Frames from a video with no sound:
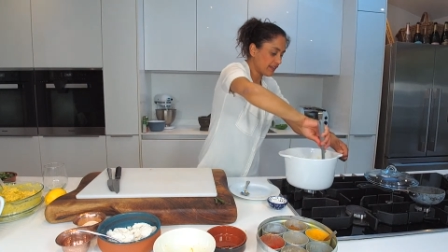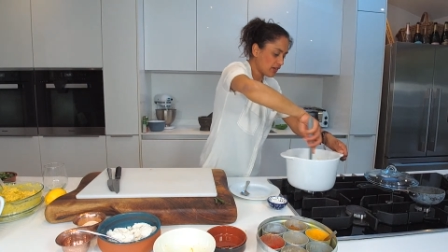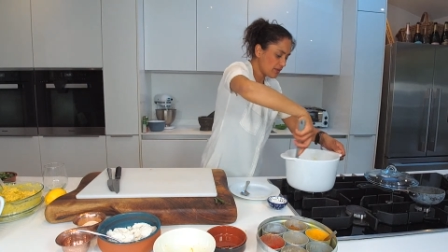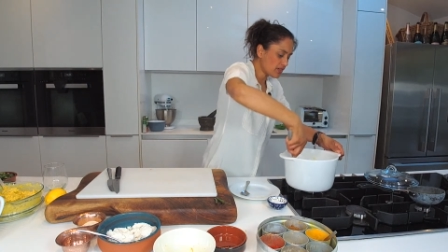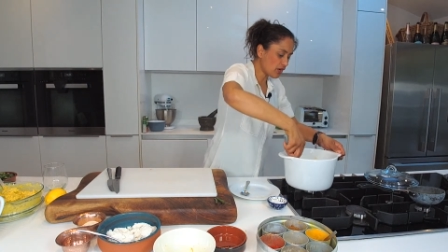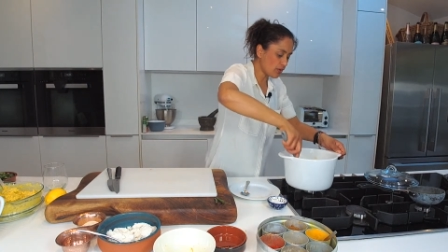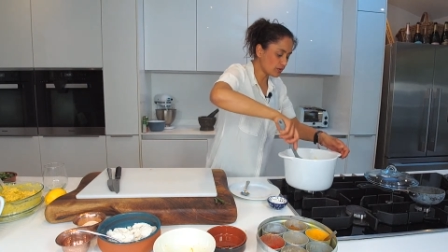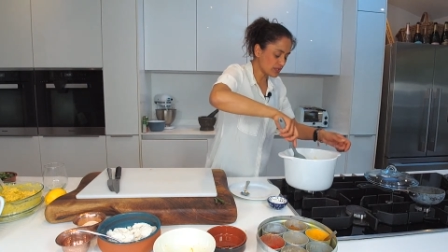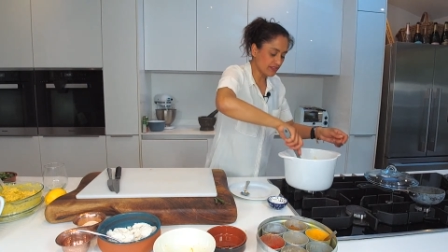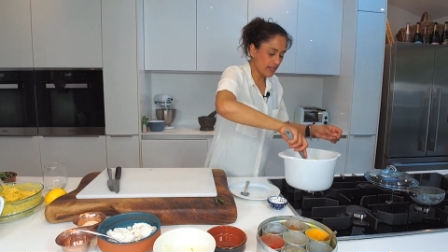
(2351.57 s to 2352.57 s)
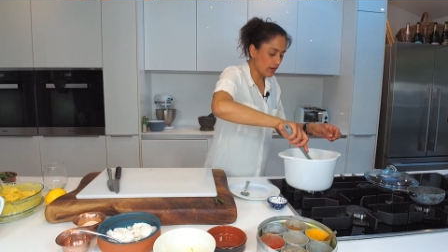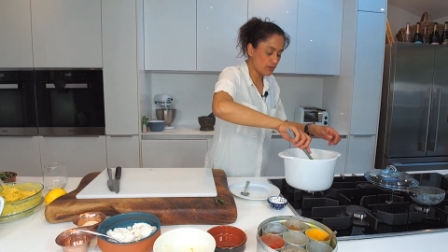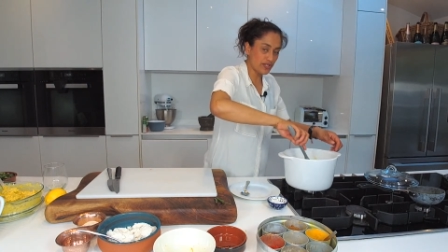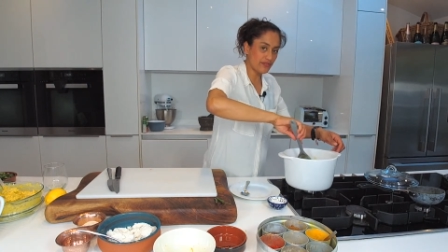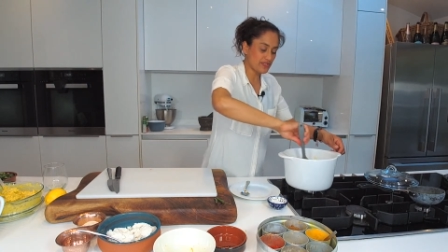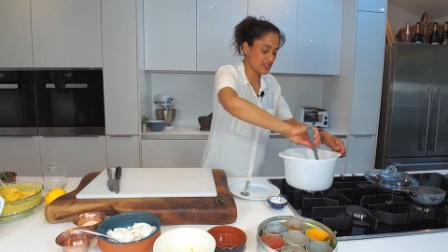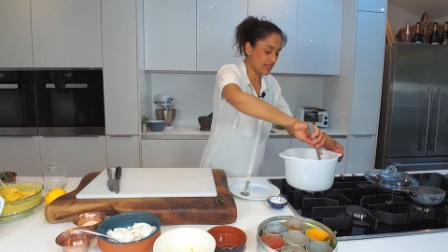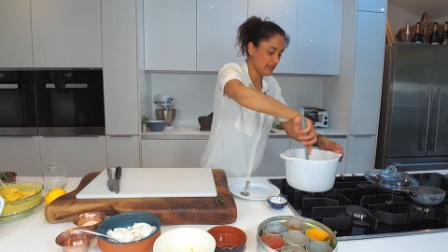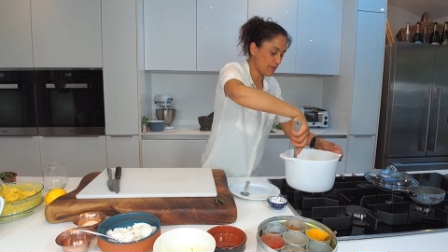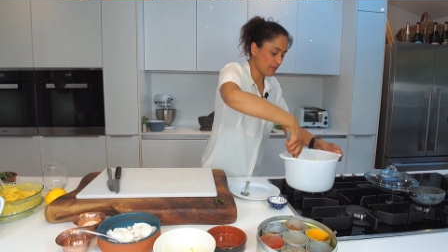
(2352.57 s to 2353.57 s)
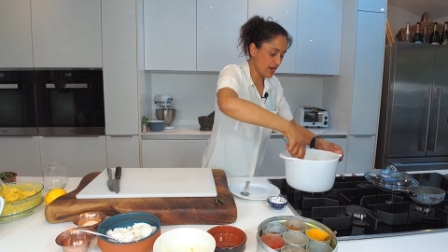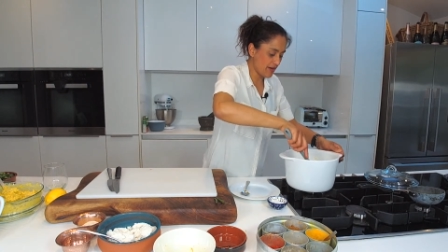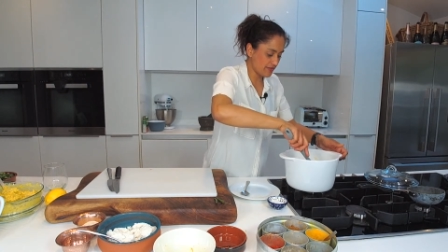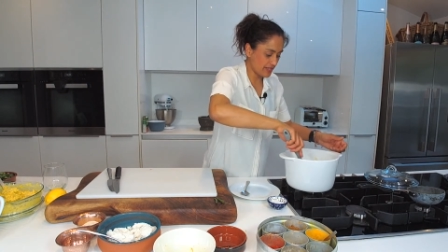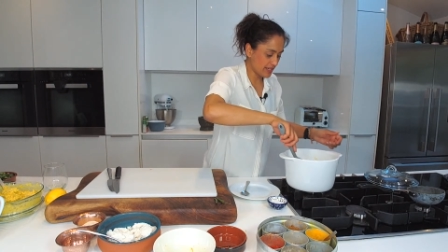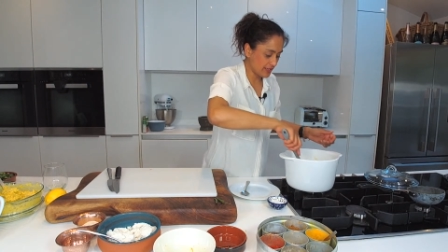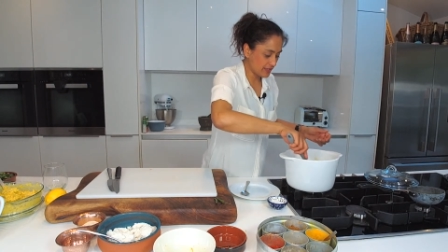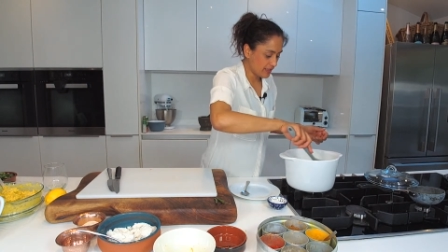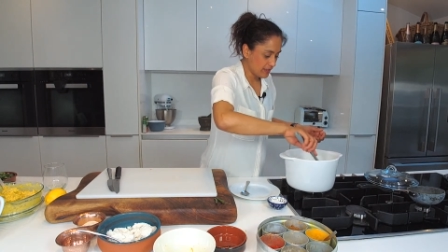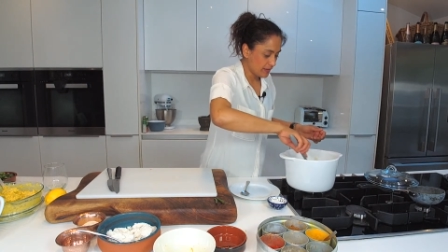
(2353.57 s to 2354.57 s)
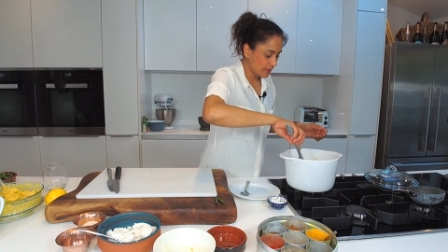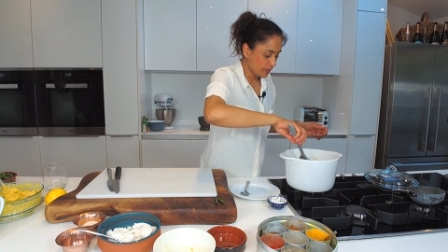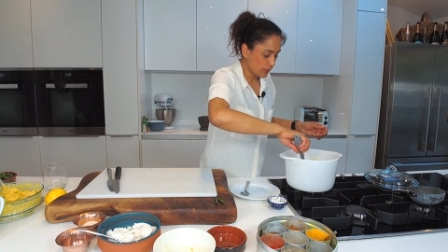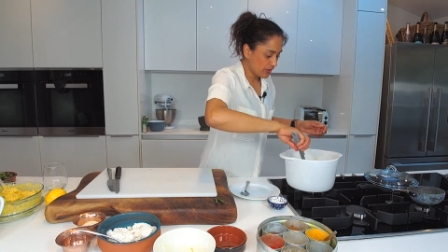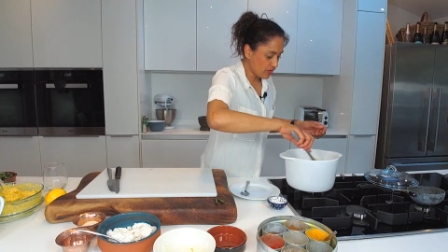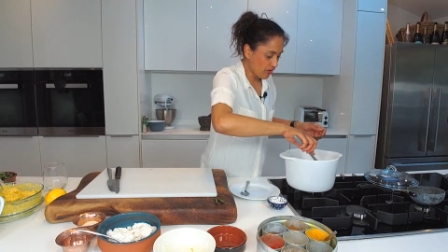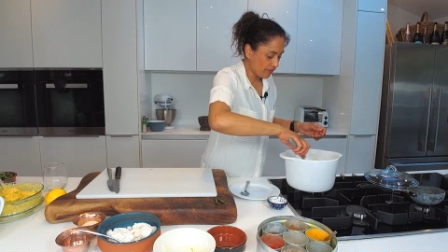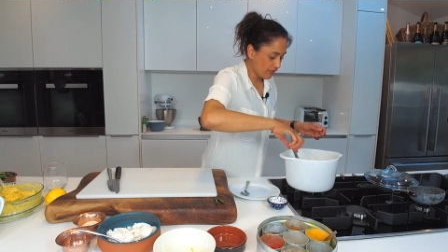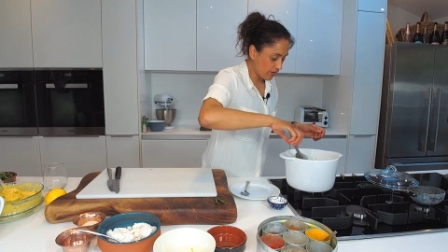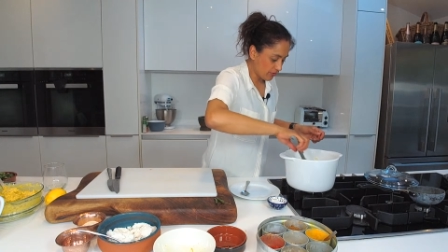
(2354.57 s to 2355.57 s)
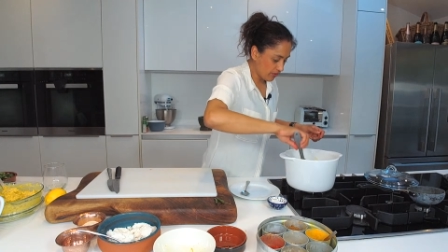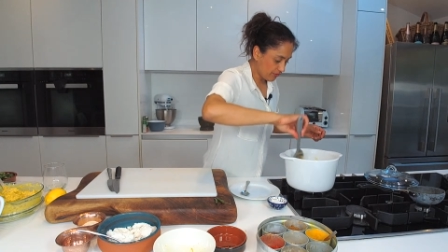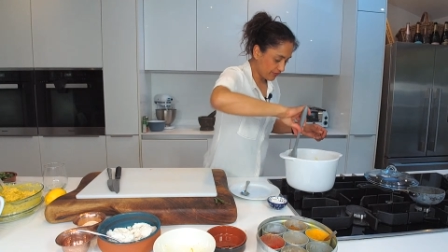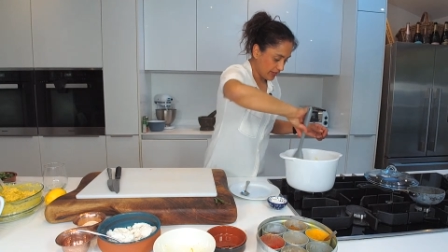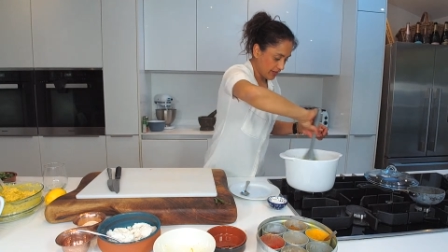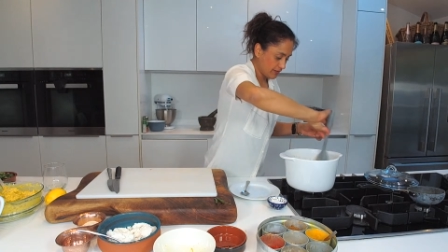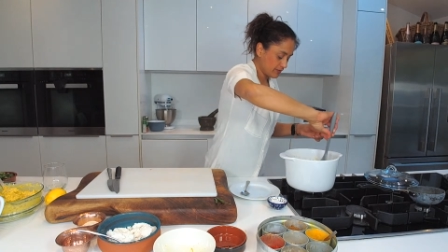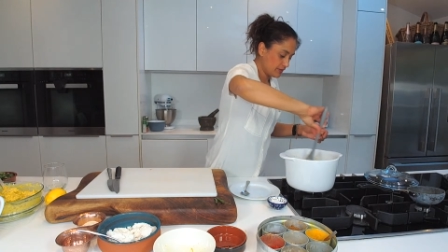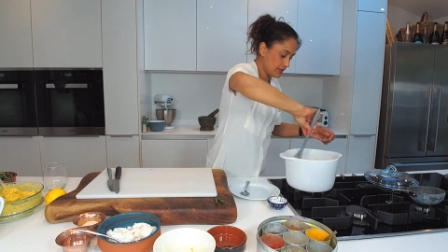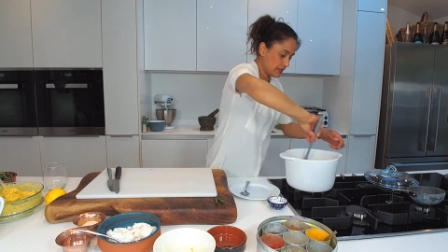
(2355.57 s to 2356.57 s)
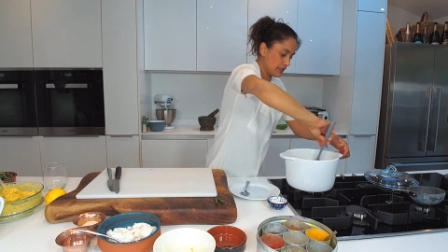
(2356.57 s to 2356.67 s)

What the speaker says: They're going golden. I wouldn't even say they're brown yet, but we're not far off now.